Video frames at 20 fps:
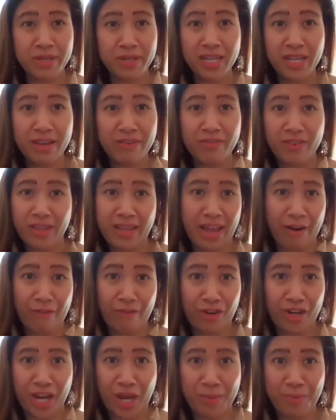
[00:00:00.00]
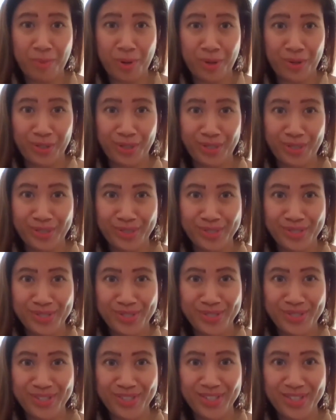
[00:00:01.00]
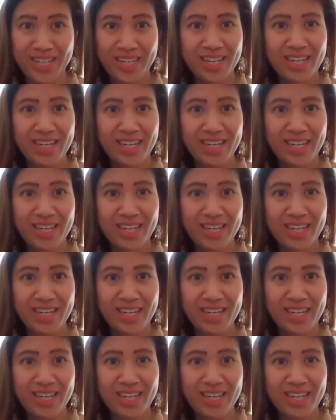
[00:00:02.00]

Believe in everyday miracles.